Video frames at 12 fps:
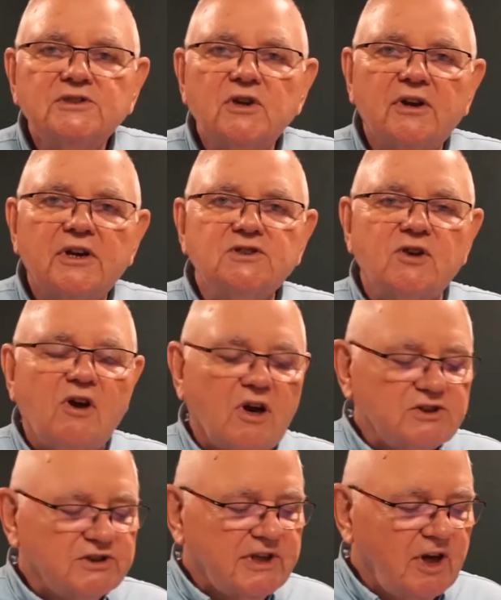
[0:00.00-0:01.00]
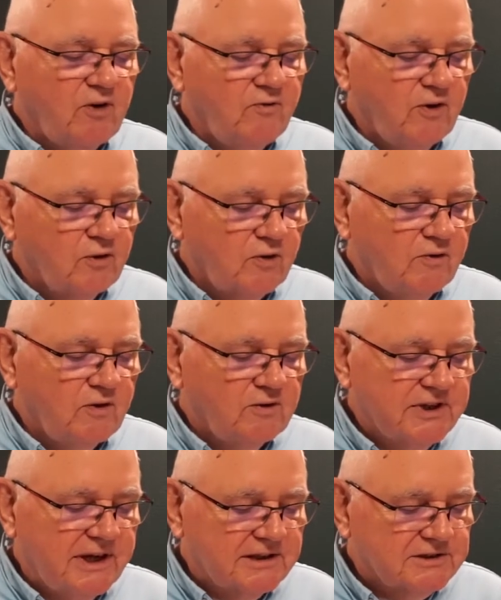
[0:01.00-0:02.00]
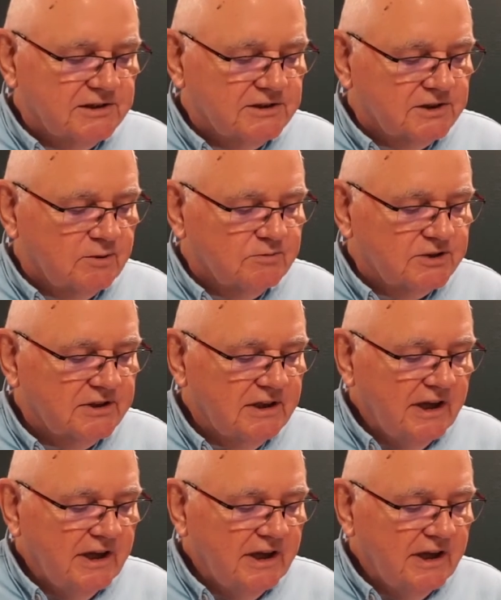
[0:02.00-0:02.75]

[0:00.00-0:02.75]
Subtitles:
on these large-scale photovoltaic systems,